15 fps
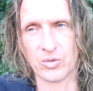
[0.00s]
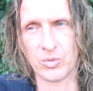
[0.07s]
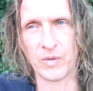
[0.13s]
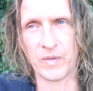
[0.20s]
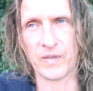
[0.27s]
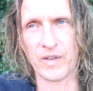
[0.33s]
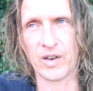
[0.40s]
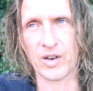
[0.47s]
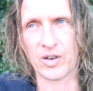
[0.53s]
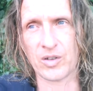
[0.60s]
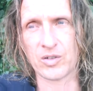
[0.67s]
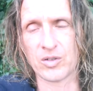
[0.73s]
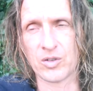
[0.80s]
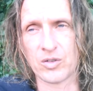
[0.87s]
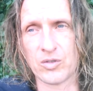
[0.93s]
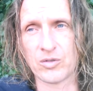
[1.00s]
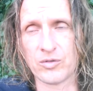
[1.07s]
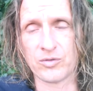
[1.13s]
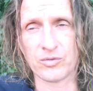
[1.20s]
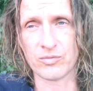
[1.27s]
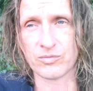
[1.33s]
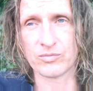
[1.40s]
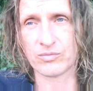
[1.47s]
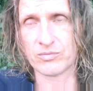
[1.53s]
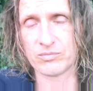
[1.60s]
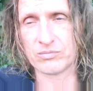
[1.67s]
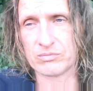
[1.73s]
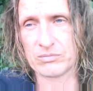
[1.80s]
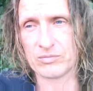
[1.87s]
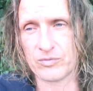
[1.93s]
with their f-
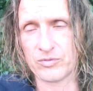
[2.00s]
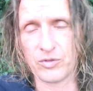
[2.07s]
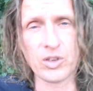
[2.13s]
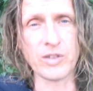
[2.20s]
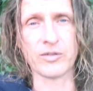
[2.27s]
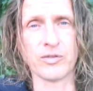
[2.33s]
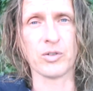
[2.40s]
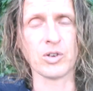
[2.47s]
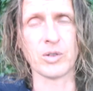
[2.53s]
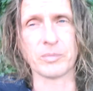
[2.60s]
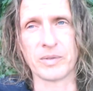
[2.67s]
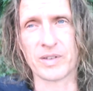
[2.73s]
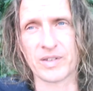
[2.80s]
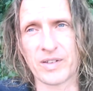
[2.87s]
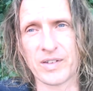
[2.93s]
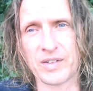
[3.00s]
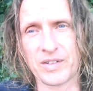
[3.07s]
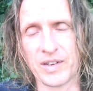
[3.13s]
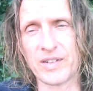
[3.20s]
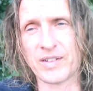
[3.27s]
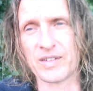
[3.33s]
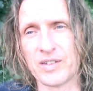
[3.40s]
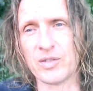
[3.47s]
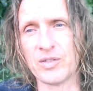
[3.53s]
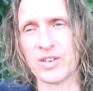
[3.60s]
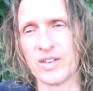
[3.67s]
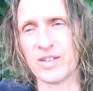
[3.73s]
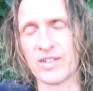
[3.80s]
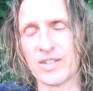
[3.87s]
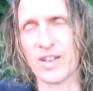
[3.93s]
fully formed
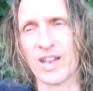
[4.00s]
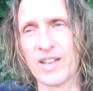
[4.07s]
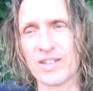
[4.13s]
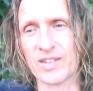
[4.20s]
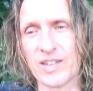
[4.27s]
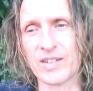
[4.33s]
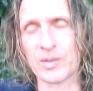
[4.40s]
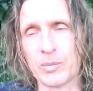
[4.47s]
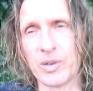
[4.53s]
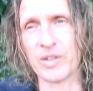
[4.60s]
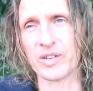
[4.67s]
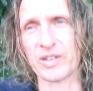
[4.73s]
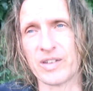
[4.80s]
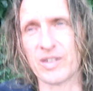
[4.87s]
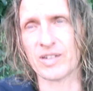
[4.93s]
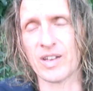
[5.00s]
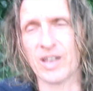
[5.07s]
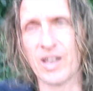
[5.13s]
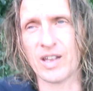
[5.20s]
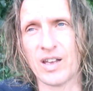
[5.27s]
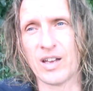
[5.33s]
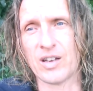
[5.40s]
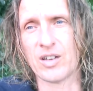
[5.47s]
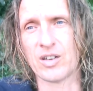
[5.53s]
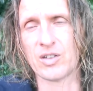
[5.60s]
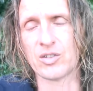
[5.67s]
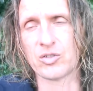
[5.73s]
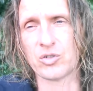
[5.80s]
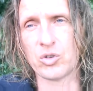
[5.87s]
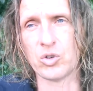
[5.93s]
sensitivities and sensibilities
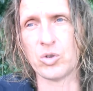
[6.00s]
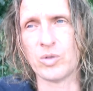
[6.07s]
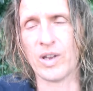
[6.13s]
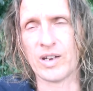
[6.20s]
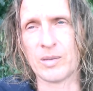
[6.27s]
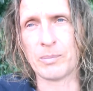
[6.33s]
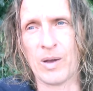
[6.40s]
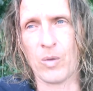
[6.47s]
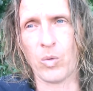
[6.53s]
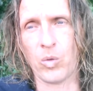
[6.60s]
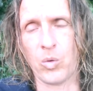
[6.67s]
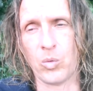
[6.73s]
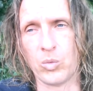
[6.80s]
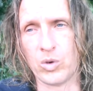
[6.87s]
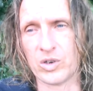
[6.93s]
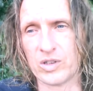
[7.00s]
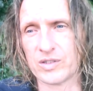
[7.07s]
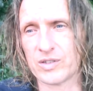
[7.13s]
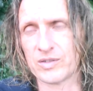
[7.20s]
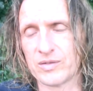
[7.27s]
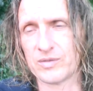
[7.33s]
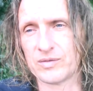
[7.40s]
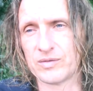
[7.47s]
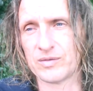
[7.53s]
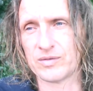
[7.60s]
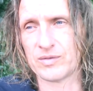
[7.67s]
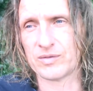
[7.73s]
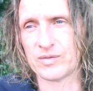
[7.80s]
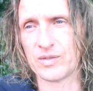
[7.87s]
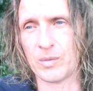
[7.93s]
to and about the world,
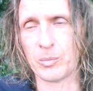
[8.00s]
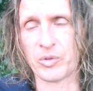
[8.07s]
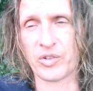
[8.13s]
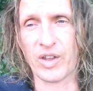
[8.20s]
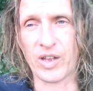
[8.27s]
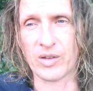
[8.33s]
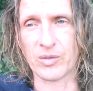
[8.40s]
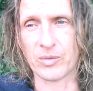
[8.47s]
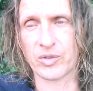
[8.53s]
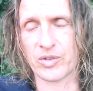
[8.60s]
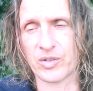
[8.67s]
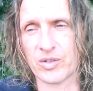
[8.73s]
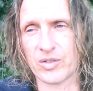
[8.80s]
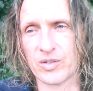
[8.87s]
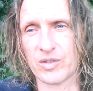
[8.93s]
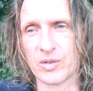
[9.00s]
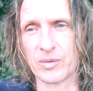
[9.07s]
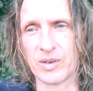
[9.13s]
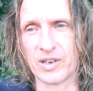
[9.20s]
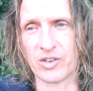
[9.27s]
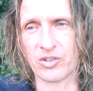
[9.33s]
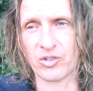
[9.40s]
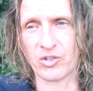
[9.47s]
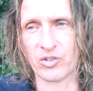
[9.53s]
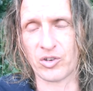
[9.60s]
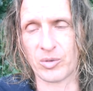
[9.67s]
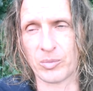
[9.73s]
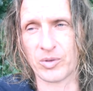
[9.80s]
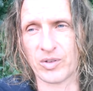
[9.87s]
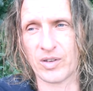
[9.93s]
themselves, their
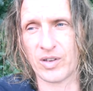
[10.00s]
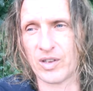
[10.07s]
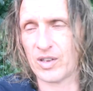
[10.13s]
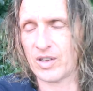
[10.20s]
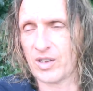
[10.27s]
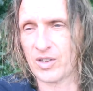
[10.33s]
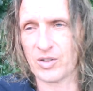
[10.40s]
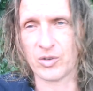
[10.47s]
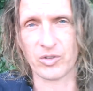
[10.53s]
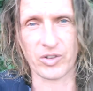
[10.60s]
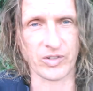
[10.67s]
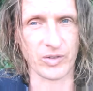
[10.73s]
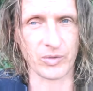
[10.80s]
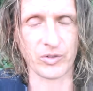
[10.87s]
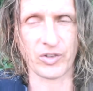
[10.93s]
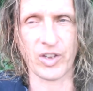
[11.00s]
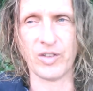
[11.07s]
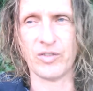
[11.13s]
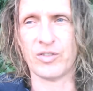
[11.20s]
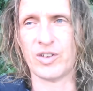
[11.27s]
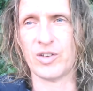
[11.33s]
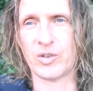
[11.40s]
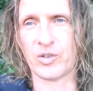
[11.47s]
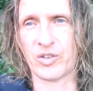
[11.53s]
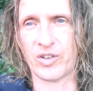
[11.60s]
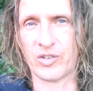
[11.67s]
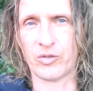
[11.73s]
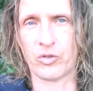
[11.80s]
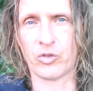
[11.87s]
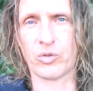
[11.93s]
relationships, their sense of safety, their
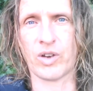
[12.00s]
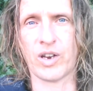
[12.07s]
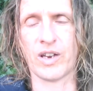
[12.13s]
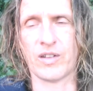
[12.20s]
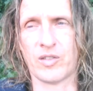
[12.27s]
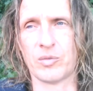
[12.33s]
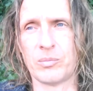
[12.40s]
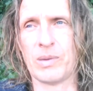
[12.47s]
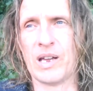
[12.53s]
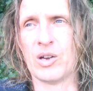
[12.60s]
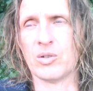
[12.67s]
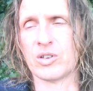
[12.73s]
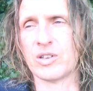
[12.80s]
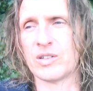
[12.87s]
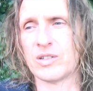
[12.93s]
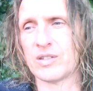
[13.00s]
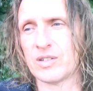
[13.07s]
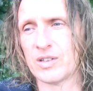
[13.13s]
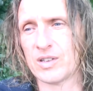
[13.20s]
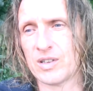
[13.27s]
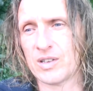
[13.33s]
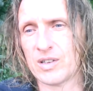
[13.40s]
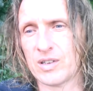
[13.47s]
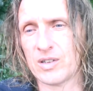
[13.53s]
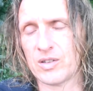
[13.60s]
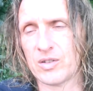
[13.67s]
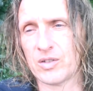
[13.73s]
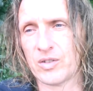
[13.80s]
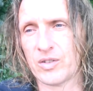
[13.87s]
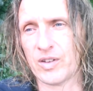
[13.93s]
sense of strength and power,
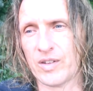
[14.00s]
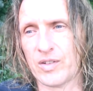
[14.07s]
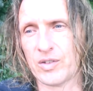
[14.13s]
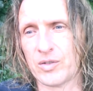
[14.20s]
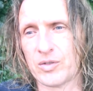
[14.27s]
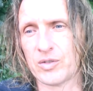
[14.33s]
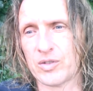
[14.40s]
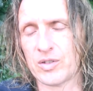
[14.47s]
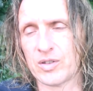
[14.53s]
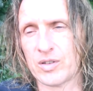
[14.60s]
their sense of